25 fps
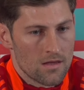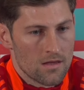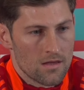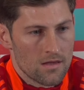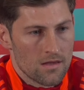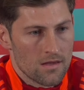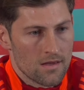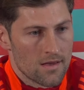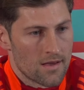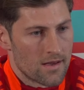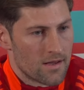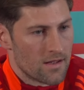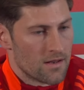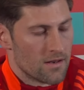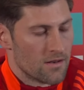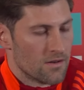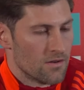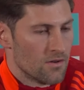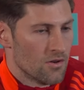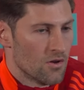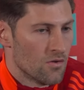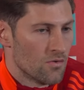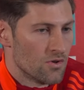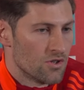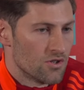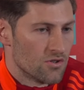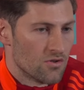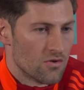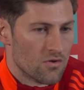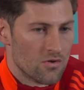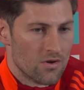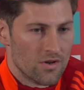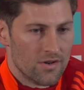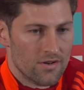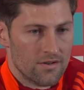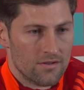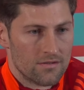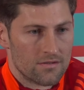Yeah, knowing
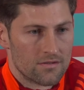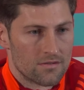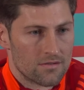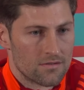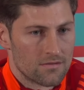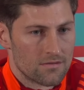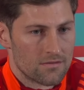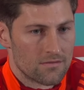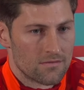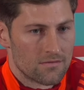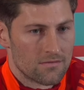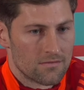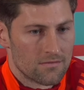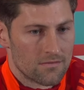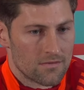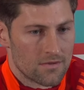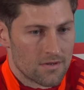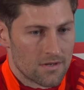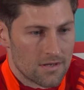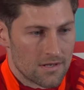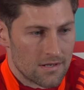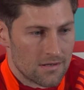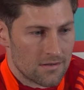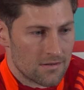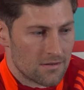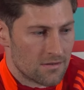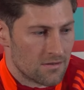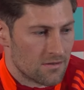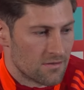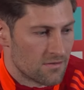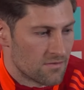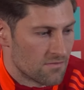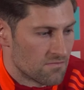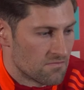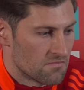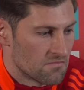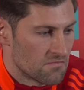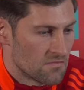Joe and
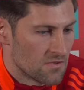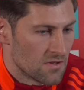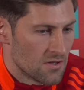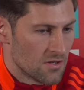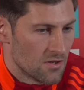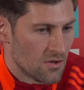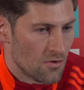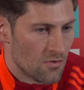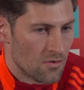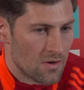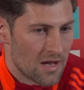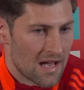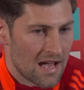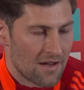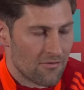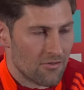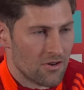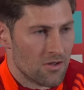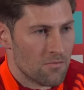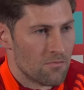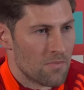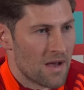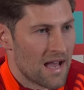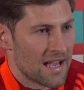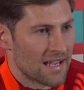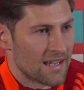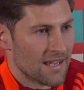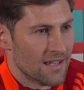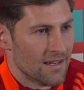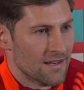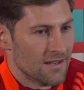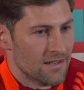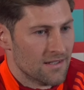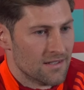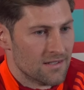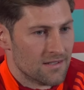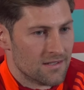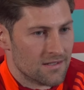you know, having him back
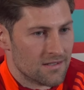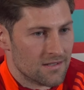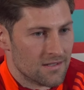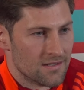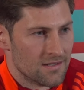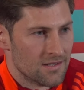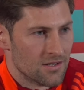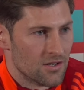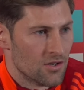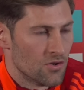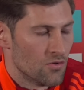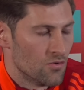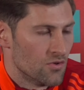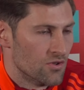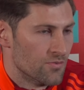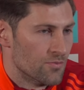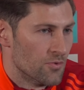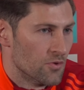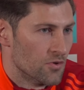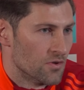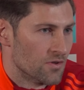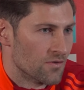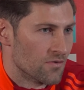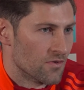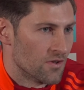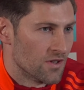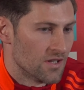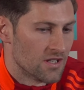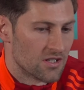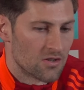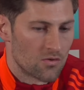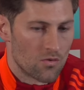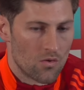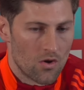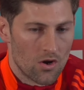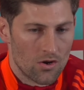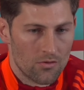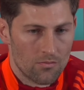in is a huge boost for this
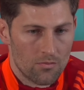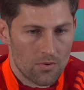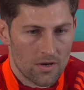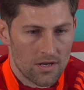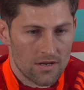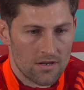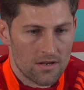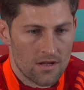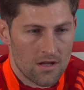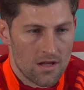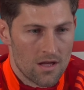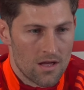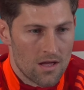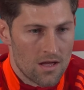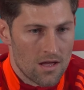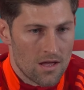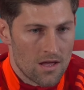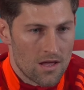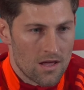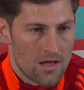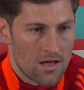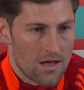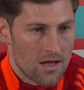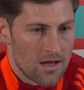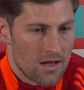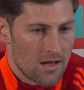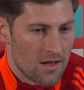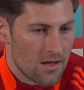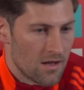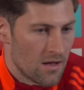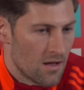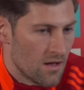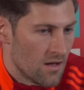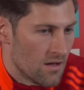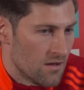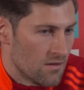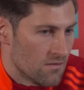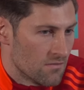squad. But
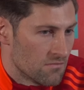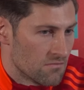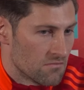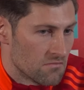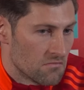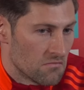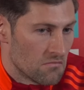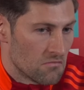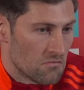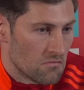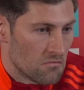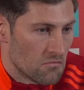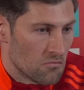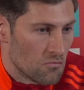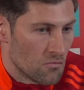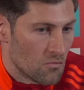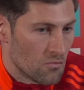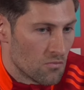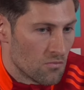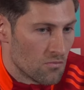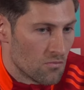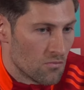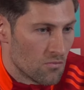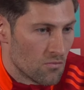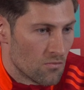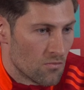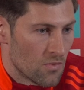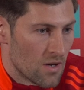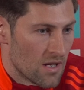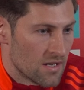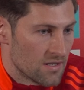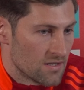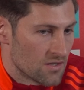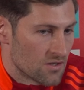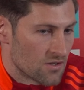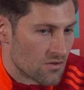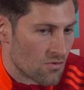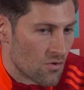as
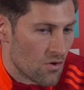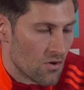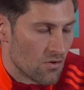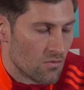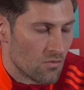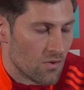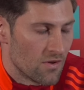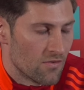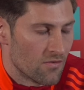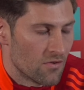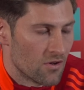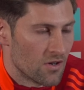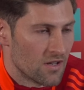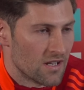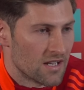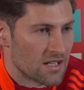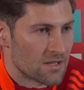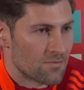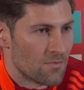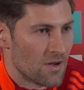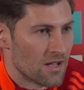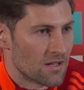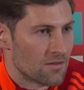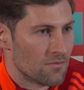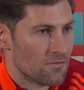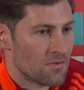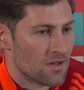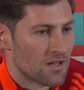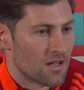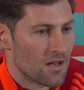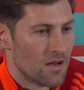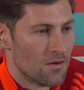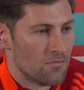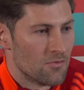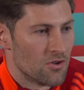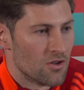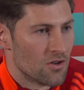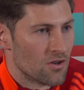a squad, we fully expect him to
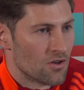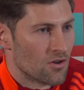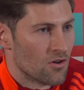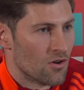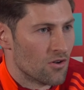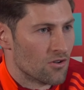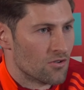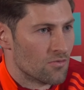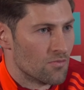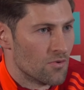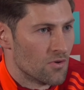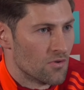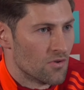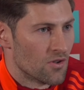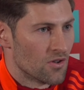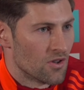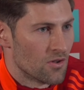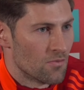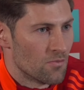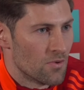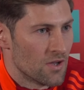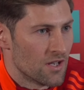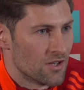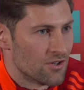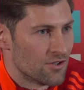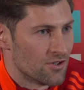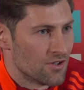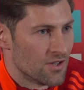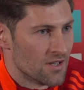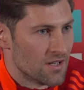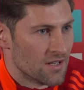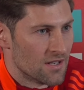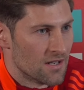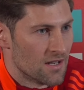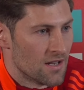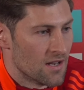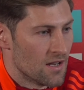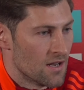come here and contribute on the pitch.
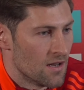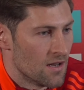And